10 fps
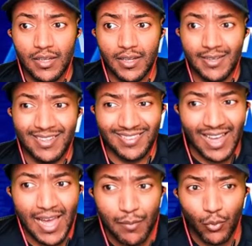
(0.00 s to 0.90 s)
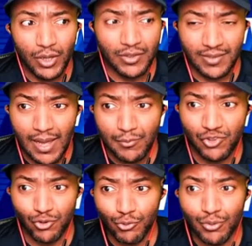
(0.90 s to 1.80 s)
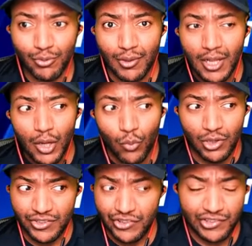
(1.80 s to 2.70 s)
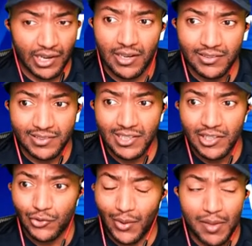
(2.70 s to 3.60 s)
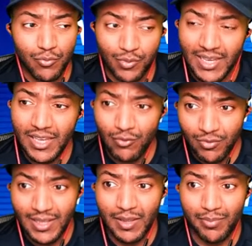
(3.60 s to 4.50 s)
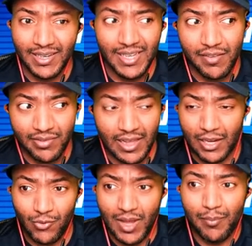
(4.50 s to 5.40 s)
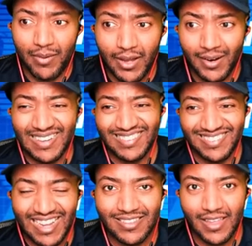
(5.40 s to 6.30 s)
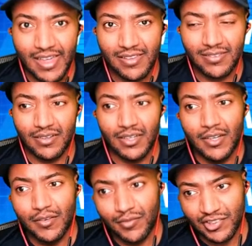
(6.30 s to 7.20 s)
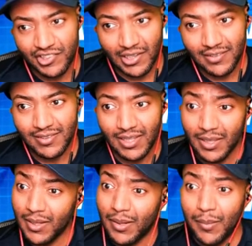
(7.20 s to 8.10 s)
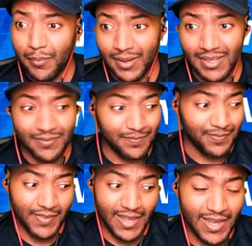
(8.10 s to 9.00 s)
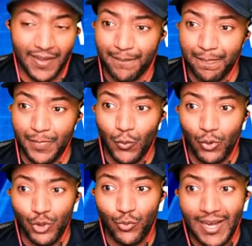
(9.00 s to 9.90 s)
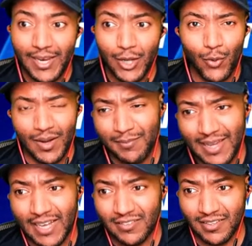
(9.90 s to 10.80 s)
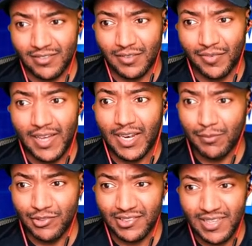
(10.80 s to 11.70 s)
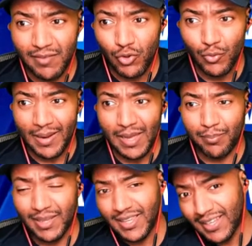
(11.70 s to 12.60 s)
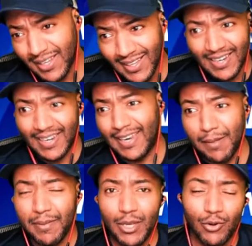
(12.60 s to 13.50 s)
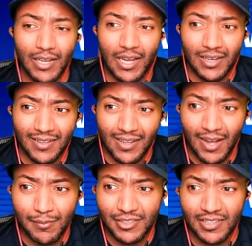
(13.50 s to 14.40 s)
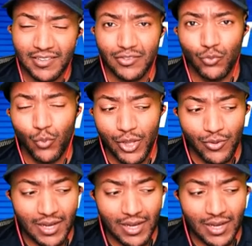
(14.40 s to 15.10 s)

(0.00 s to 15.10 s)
uh, the time when Thomas Tuchel was in charge. So I really, really believe that Graham Potter is not the answer for Chelsea. But hey, what do I know? I'm not a Chelsea fan. I'm just giving you my opinion. Let me know in the comment sections what